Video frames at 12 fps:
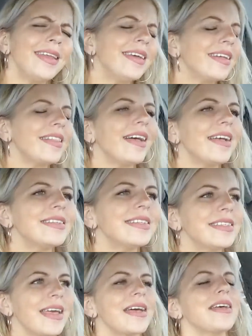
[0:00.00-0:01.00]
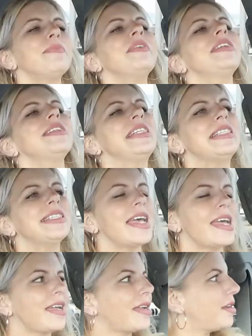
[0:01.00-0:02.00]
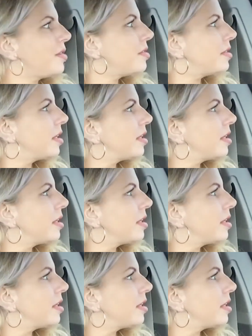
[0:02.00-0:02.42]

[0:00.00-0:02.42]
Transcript: Santa Claus is coming to town.